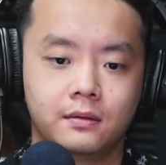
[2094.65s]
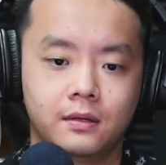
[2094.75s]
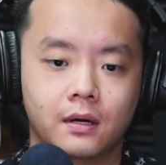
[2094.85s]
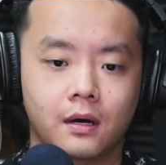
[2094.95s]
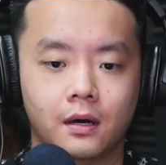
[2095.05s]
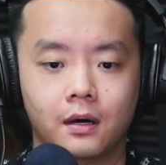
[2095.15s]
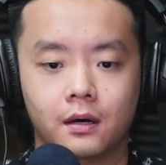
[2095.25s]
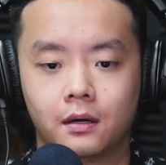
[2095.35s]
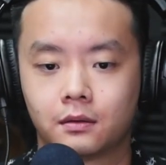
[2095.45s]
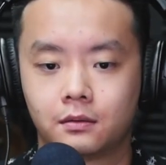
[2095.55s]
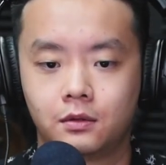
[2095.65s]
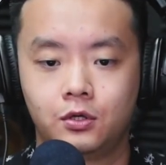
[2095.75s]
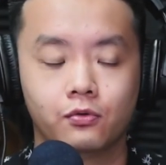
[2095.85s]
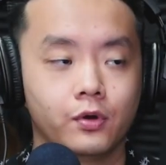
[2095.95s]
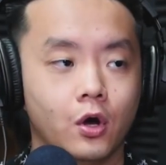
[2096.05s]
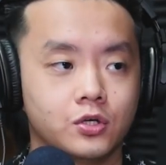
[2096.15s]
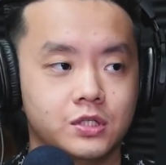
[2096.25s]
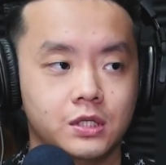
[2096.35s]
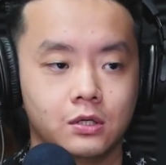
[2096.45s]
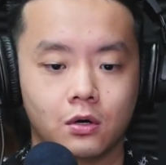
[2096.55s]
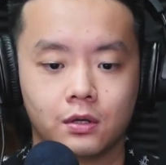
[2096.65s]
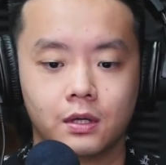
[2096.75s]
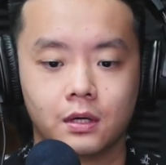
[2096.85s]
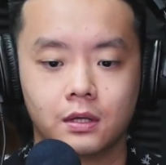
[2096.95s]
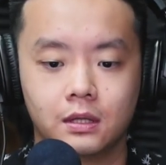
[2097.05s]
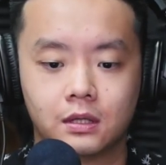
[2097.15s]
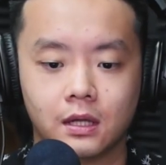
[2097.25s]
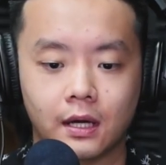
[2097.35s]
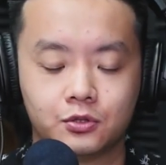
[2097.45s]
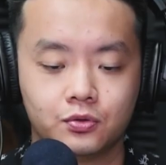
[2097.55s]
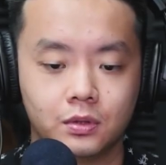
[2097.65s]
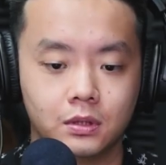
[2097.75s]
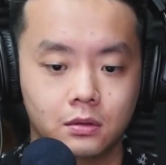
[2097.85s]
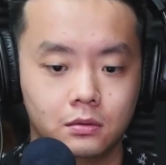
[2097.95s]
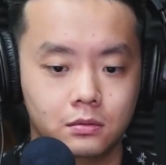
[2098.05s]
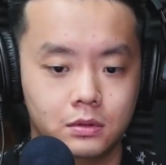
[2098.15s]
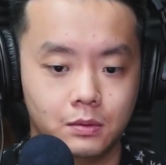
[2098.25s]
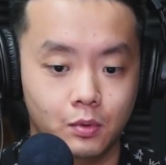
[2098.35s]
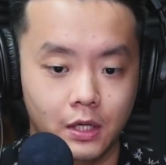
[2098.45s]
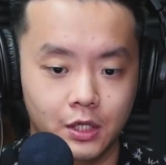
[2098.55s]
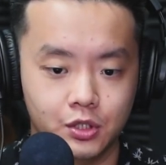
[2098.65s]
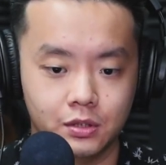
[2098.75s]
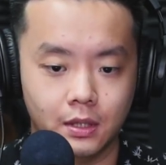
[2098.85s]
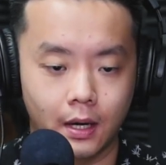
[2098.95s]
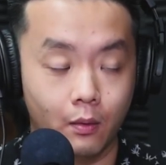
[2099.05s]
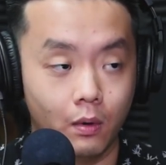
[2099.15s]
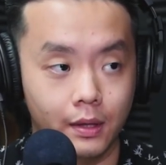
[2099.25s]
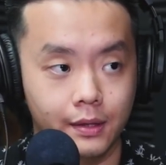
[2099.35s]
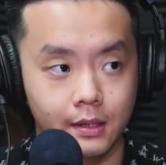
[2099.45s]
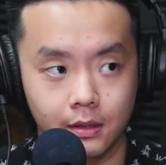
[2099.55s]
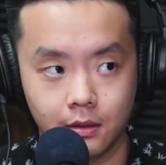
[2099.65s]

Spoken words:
the curiosity or the intellectual stimulation that I wanted,